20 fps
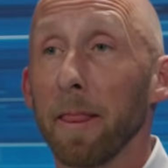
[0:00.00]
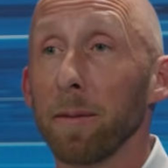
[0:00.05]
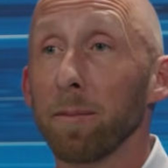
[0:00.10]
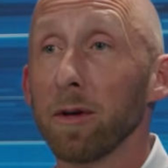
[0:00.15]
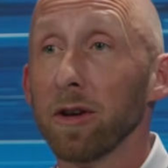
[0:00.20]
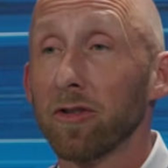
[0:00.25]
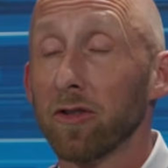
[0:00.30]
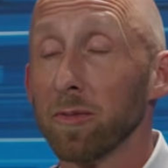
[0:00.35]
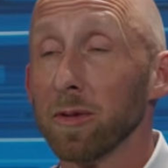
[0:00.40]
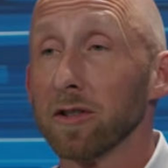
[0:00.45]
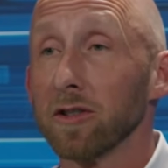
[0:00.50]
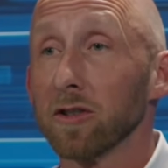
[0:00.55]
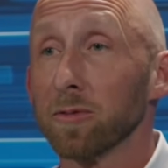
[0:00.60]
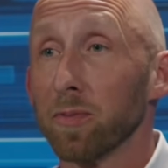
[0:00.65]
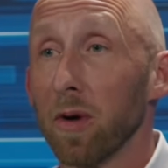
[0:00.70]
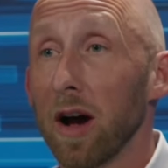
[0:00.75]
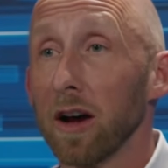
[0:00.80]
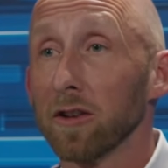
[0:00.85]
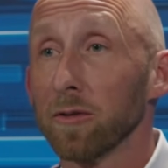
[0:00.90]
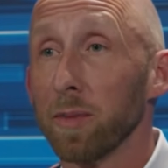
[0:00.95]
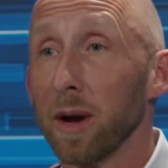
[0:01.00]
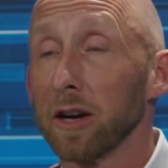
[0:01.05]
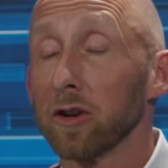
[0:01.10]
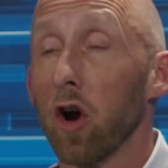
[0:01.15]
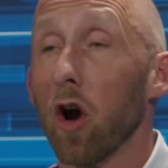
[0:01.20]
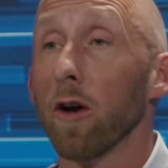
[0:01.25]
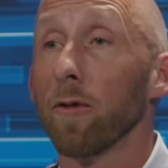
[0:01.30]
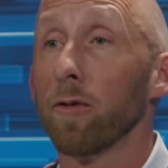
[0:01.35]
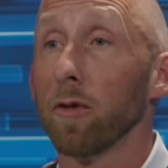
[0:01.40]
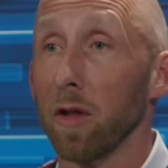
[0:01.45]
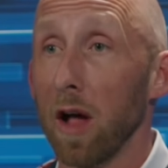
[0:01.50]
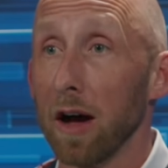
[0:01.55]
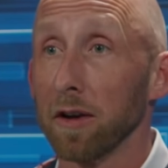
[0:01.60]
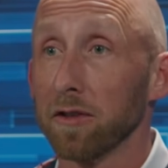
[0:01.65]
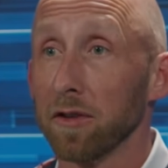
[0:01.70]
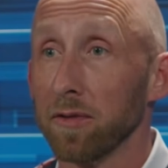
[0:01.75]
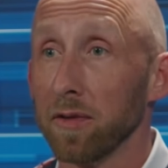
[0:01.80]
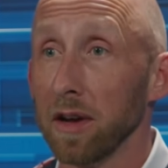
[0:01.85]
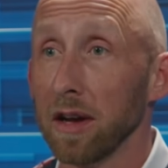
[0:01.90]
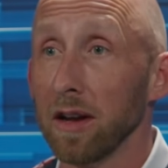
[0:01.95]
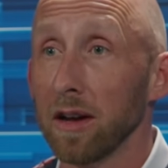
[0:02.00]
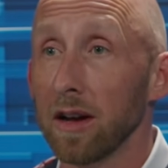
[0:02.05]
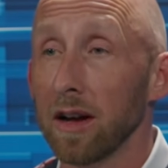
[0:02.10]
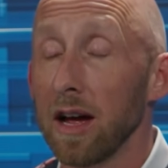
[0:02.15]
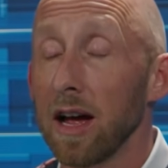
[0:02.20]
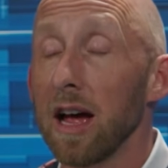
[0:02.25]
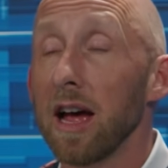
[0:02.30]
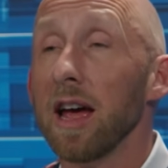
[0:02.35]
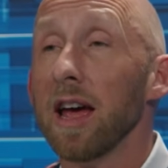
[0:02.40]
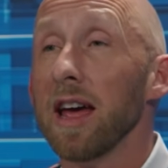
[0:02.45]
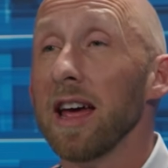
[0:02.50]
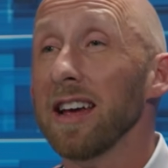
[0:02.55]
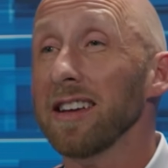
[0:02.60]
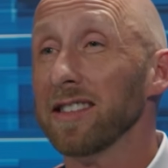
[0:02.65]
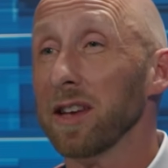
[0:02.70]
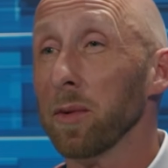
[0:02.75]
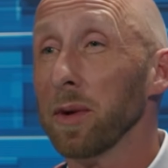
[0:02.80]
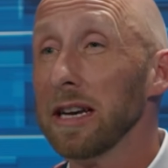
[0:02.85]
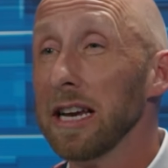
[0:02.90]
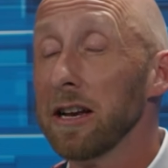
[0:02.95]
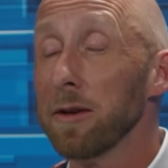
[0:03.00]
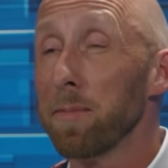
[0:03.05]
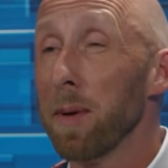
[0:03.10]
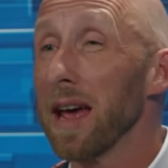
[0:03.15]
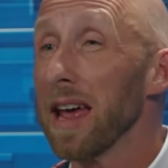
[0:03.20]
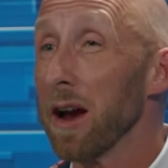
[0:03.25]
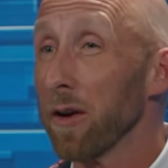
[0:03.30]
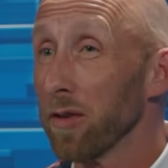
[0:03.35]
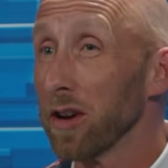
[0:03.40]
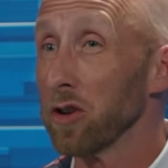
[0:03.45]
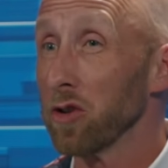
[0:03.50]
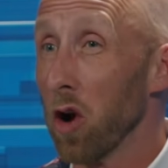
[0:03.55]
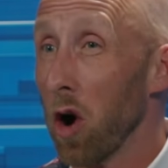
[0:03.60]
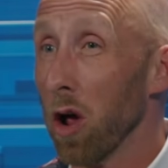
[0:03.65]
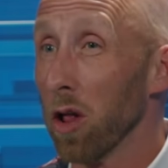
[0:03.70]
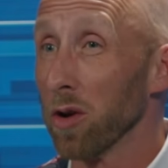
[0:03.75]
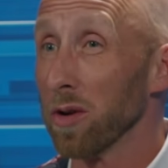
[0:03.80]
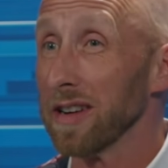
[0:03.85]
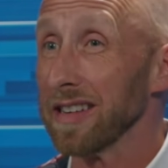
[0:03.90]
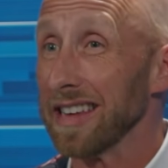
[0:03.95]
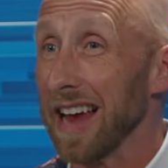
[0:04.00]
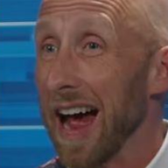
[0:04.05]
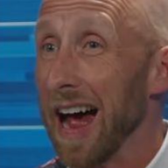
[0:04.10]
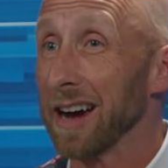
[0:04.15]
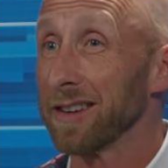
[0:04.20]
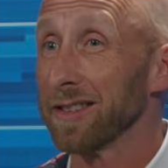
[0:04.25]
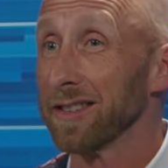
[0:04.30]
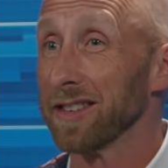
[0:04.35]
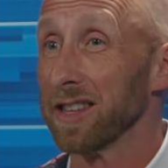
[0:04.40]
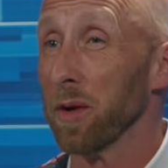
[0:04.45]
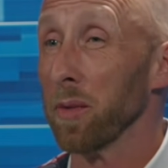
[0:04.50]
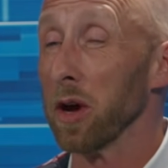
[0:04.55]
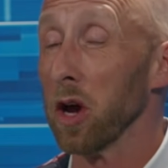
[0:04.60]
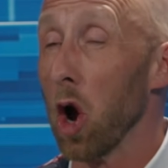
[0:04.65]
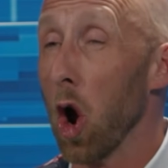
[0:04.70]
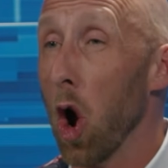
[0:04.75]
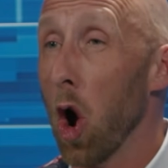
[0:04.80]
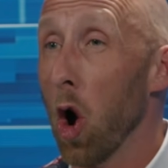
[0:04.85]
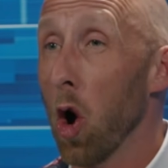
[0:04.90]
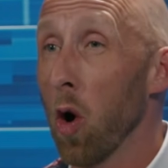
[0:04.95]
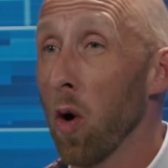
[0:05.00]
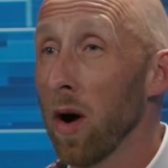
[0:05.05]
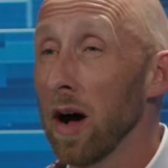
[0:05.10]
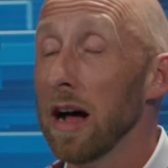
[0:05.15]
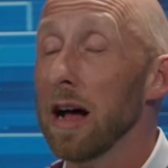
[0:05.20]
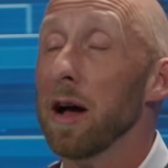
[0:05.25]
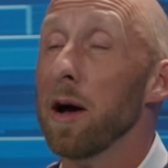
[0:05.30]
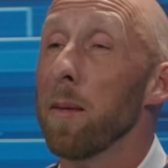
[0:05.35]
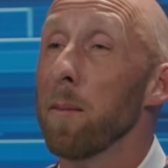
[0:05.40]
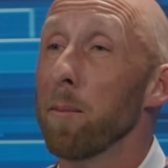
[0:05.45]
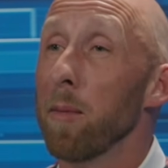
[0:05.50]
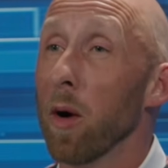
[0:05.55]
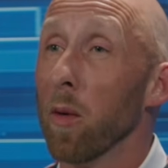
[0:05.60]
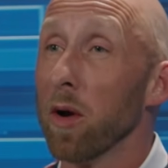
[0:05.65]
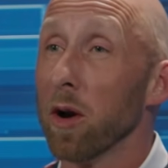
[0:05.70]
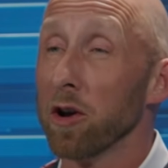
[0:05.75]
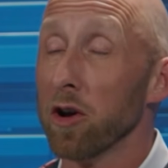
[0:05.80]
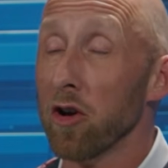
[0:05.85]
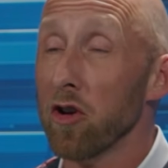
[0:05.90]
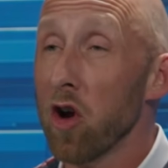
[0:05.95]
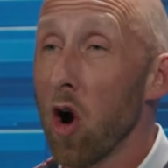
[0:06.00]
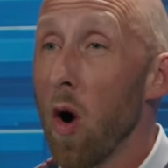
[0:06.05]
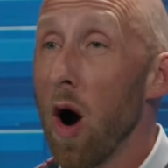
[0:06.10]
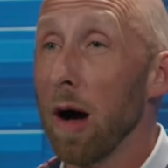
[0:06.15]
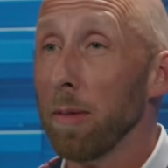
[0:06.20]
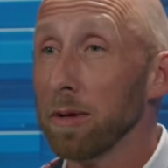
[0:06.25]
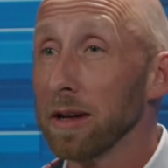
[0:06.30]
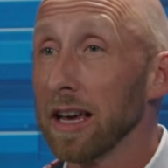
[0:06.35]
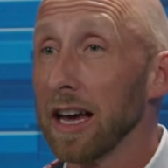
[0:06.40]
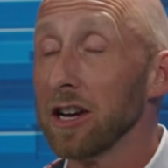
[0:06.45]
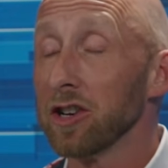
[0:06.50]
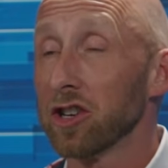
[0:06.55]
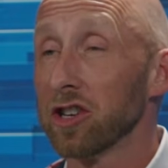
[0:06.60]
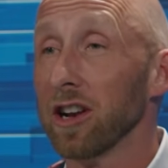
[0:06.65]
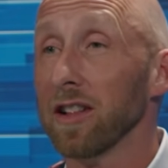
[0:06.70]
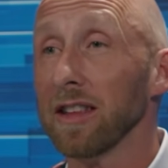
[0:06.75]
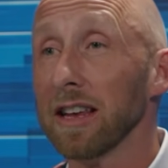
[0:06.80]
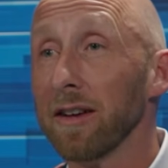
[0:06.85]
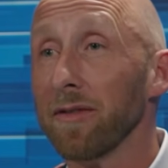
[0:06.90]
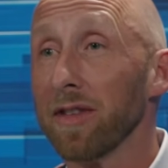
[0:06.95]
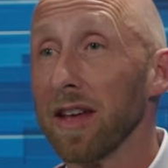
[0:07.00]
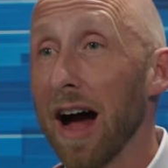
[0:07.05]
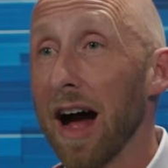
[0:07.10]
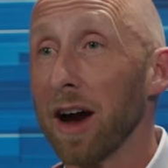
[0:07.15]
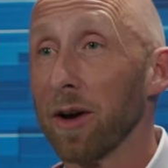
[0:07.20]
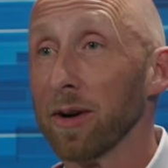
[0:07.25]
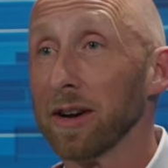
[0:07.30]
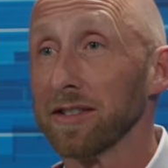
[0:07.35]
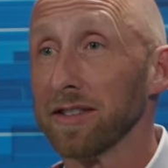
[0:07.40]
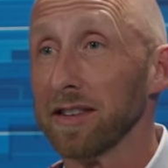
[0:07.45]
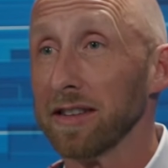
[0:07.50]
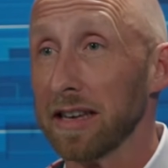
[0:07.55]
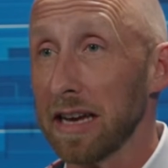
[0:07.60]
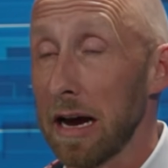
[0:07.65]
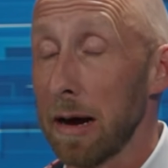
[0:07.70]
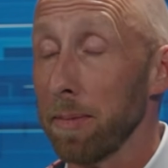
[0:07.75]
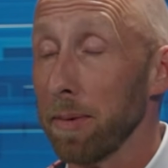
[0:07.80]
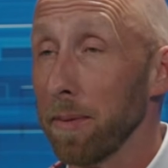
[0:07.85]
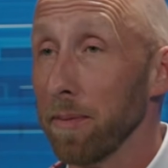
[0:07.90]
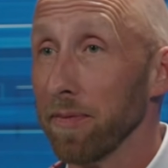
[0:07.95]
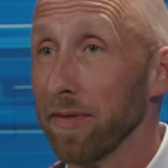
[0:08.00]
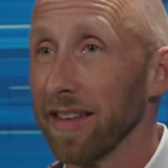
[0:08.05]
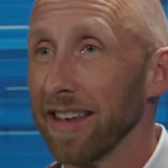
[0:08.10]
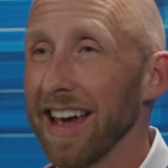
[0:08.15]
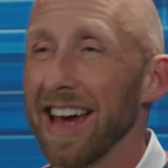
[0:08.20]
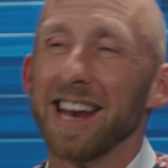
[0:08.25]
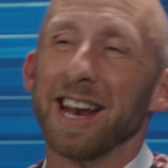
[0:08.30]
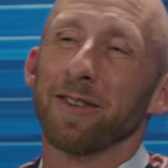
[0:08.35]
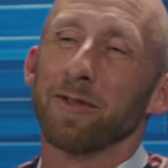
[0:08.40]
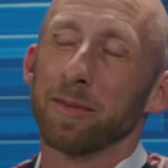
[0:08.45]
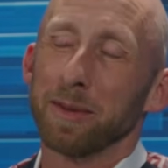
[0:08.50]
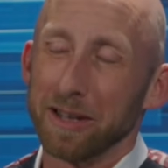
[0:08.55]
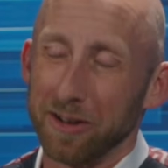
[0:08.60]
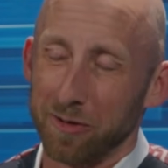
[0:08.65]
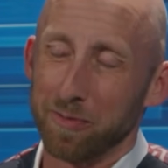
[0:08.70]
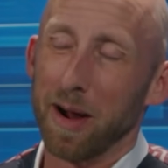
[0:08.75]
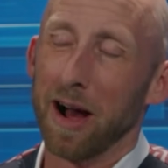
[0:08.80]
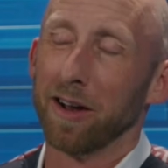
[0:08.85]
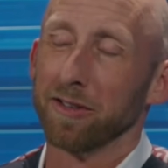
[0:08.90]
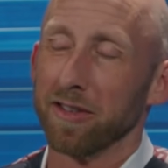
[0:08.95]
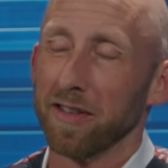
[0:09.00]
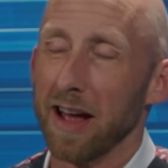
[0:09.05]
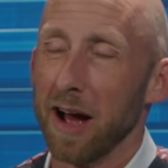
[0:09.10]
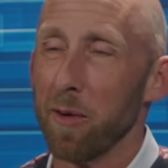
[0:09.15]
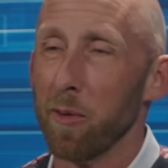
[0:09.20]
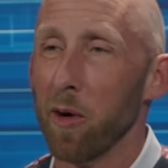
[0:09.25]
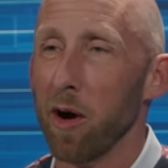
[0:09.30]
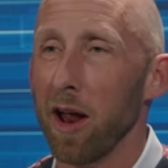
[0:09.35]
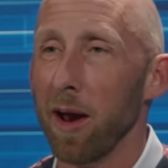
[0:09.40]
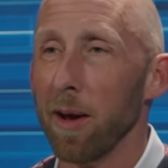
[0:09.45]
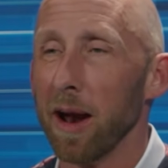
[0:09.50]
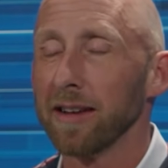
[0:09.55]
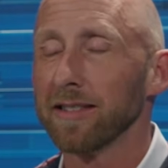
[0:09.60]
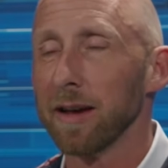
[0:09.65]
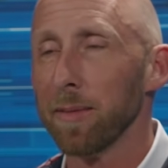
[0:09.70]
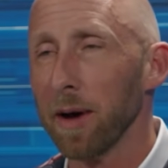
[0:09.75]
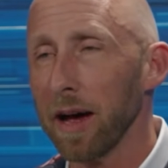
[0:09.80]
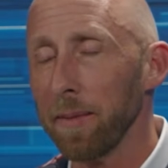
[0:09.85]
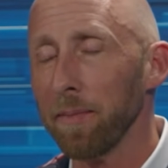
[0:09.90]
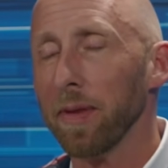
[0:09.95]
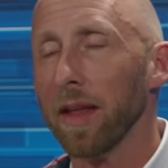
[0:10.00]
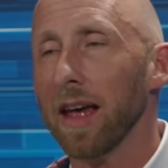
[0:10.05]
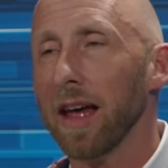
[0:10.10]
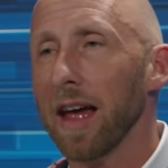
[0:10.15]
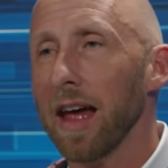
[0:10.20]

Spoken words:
Mr. and Mrs. Prospect, our philosophy is that we need to pay every dollar in taxes that we owe, but we're under no obligation to leave the IRS a tip. And everybody smiles at that one. And I say, but